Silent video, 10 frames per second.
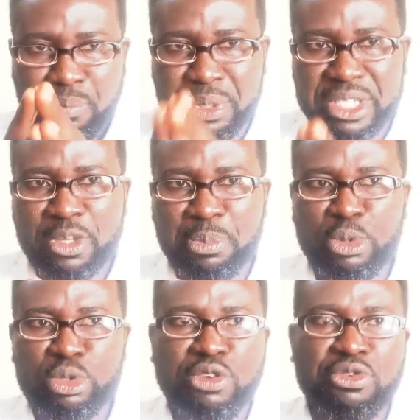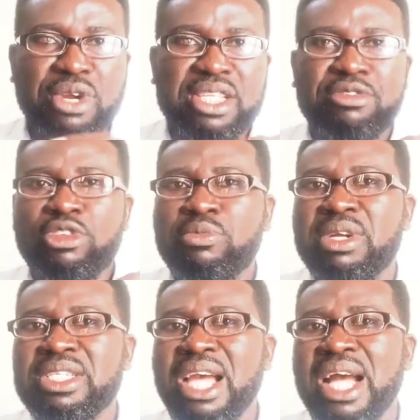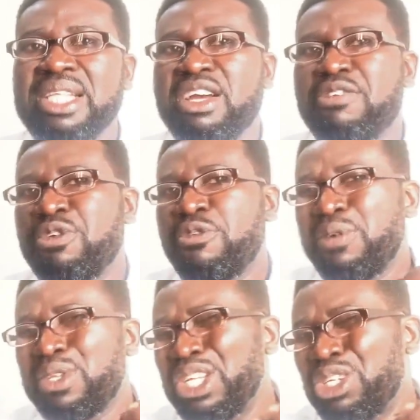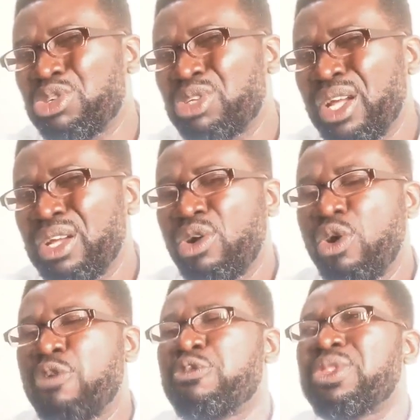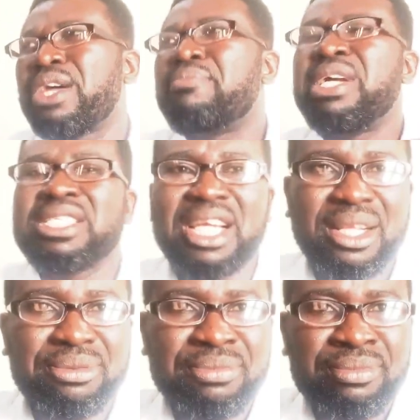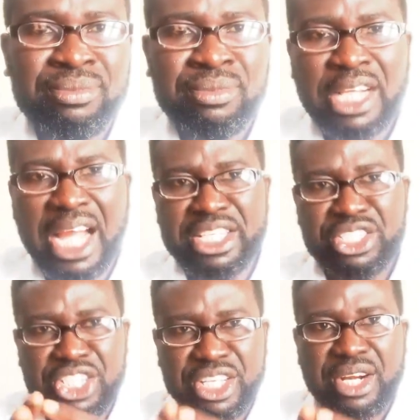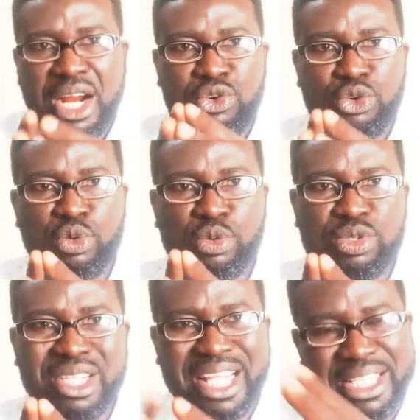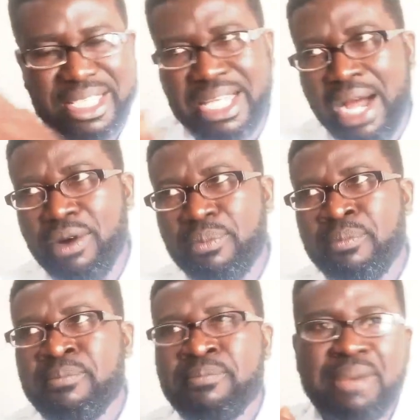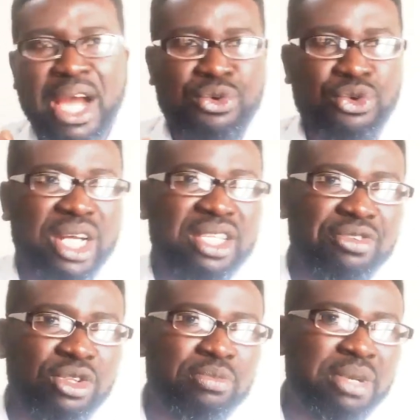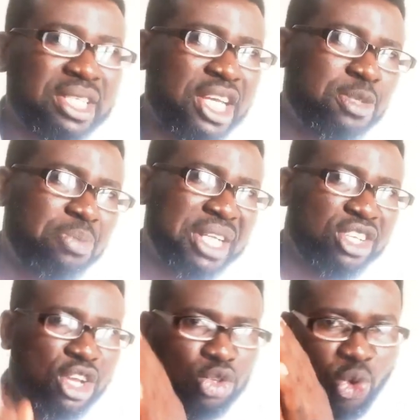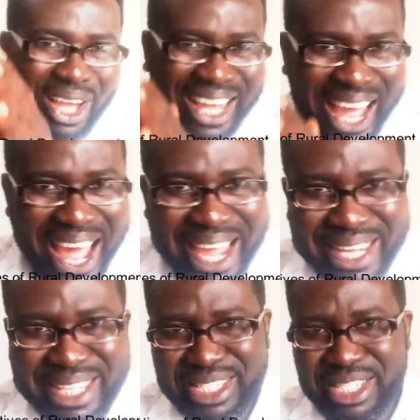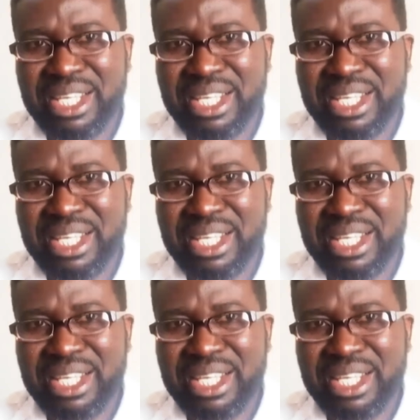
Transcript: Principles of rural development are therefore foundational or fundamental and general rules laid down by rural development experts to guide